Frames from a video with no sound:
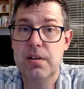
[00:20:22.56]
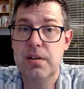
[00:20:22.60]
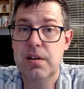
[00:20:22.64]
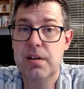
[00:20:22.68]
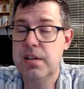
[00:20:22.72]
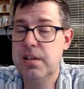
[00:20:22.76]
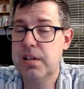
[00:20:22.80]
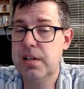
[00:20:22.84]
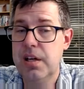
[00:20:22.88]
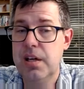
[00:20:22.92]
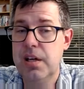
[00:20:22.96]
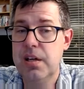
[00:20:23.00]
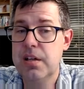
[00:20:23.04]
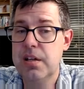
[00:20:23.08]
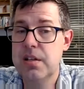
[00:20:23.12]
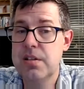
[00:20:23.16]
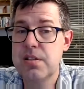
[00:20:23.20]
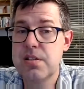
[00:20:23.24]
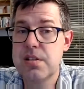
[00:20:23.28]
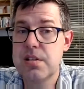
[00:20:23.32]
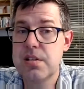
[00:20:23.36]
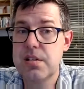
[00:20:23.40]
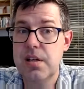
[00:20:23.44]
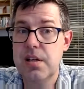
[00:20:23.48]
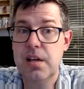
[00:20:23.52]

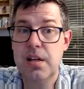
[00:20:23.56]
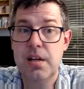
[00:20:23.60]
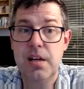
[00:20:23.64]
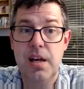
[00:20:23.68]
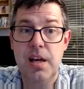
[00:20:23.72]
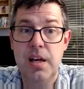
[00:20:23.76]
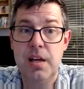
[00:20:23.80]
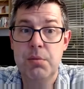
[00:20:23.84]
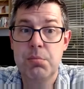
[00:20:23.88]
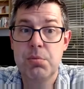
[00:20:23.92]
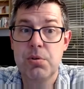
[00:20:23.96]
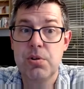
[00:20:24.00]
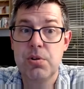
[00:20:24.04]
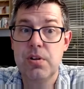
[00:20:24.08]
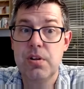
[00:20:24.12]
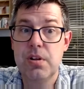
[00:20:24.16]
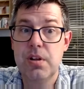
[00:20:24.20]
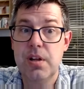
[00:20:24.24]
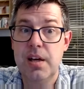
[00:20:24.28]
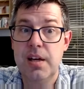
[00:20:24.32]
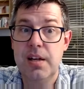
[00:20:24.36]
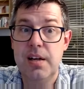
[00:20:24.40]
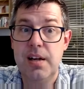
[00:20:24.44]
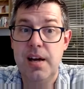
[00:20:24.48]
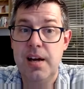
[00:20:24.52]
engaged and able
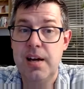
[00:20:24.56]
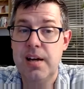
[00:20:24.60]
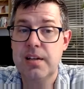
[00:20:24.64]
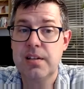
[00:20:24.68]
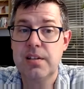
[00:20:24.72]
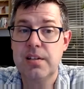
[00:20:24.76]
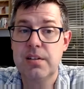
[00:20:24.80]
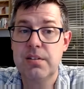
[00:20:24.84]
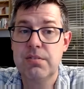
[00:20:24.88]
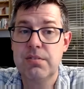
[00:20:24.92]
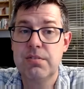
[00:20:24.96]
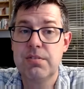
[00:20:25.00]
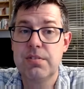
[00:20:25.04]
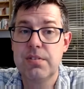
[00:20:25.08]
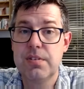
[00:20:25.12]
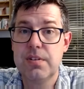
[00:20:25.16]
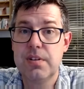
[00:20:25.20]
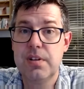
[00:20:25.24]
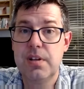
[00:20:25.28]
and active,